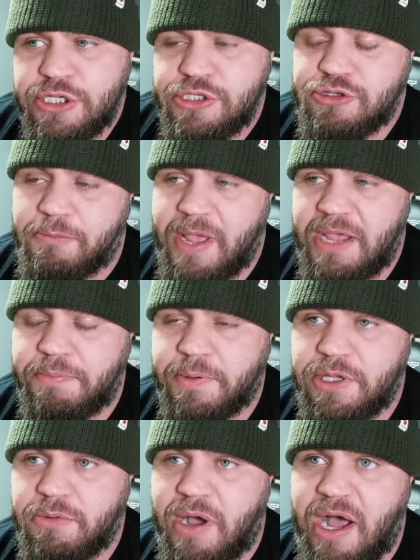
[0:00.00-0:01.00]
So
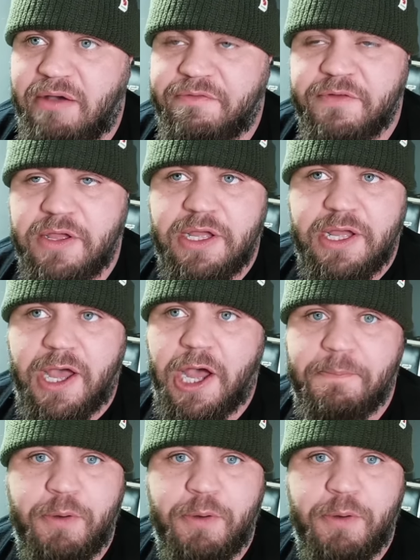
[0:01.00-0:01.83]
maybe you have uh,